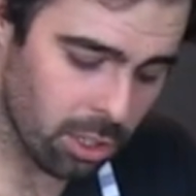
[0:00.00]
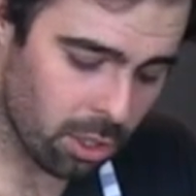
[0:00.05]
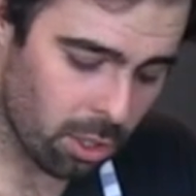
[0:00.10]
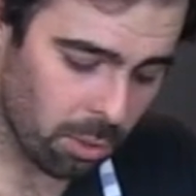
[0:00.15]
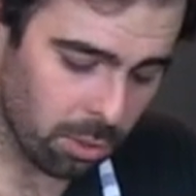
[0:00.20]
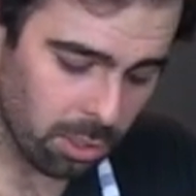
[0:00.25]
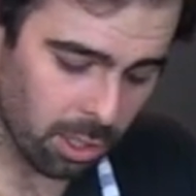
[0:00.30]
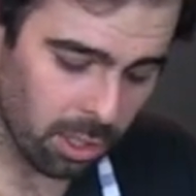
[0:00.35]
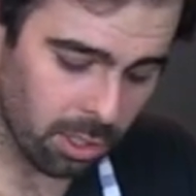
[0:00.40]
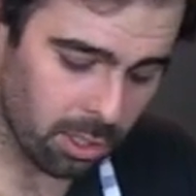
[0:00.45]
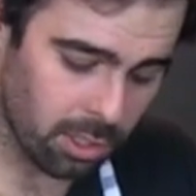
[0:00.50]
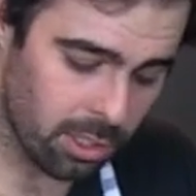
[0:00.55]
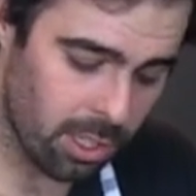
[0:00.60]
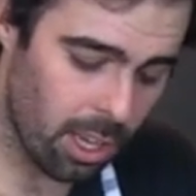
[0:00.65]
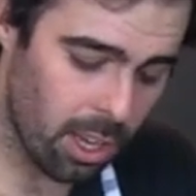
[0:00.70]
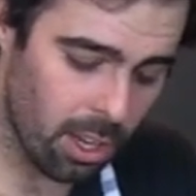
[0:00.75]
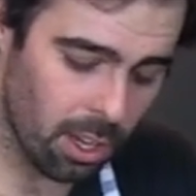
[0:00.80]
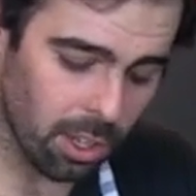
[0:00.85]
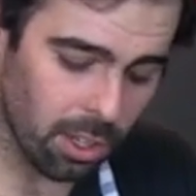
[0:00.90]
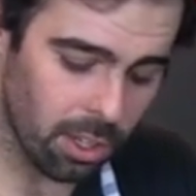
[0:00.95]
goes on
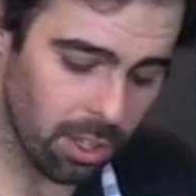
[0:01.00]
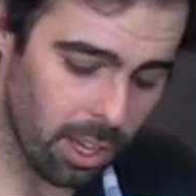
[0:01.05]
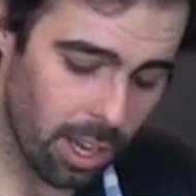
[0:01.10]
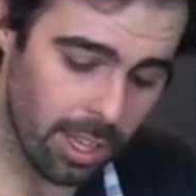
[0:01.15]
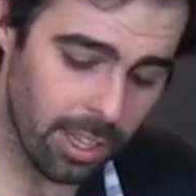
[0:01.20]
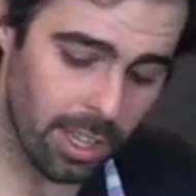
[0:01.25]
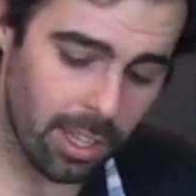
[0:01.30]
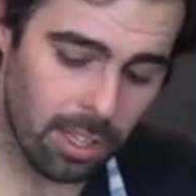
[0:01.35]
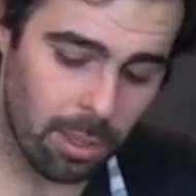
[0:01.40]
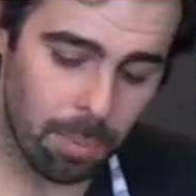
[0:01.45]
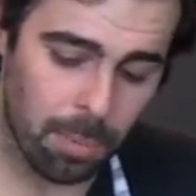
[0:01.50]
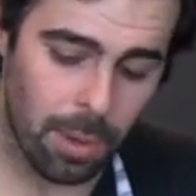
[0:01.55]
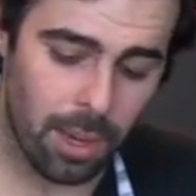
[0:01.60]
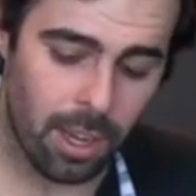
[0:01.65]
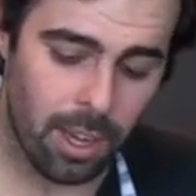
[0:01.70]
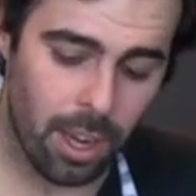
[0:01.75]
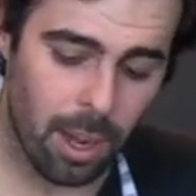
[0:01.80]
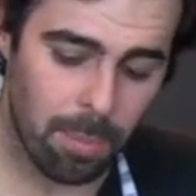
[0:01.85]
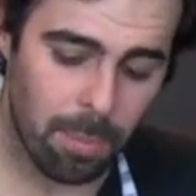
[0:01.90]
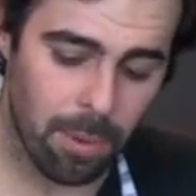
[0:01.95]
sale, I like to
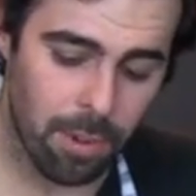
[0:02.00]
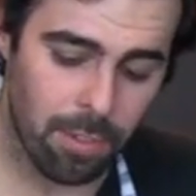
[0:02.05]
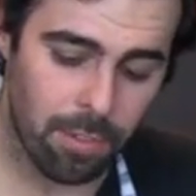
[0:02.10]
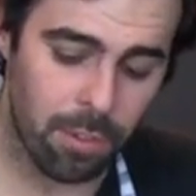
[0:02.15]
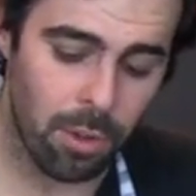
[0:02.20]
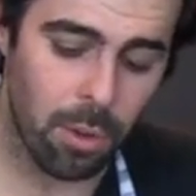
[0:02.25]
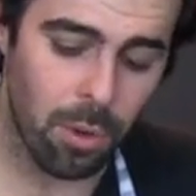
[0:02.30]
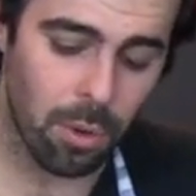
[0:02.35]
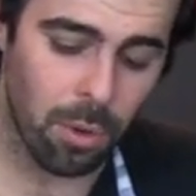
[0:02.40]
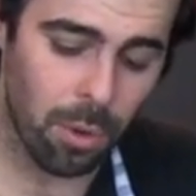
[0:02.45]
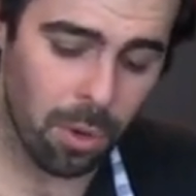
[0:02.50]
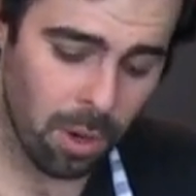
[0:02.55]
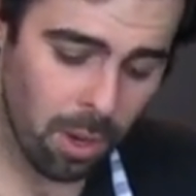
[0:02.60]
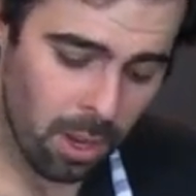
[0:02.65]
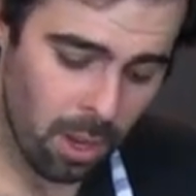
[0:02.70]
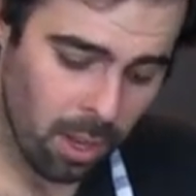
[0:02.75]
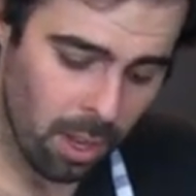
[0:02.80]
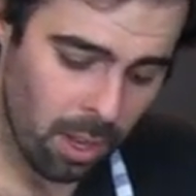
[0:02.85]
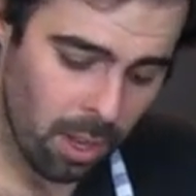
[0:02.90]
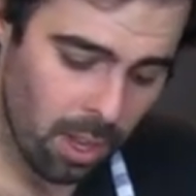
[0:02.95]
pick up a few,
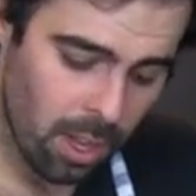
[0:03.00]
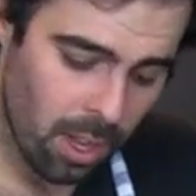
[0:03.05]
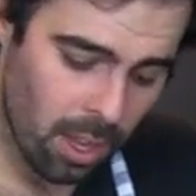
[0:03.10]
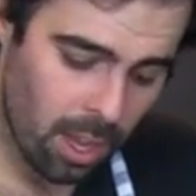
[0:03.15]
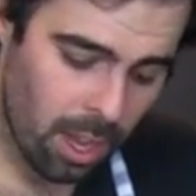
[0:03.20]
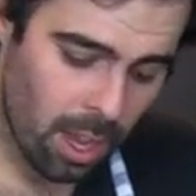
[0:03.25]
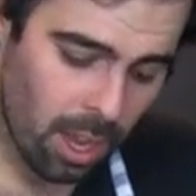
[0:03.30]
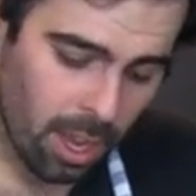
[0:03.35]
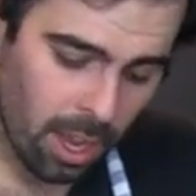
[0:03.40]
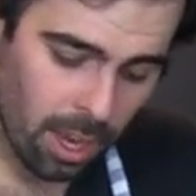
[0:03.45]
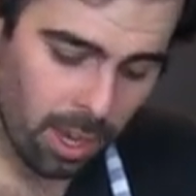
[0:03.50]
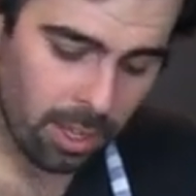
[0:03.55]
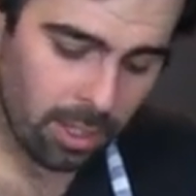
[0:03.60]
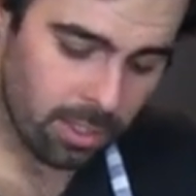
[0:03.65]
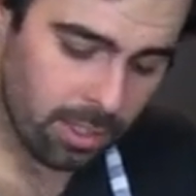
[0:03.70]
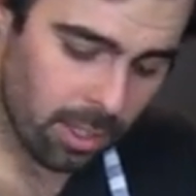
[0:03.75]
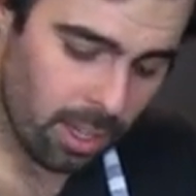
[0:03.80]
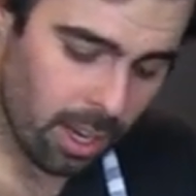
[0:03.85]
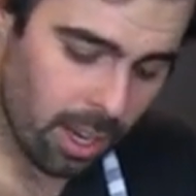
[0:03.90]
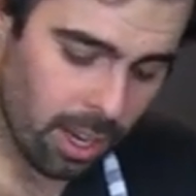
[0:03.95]
and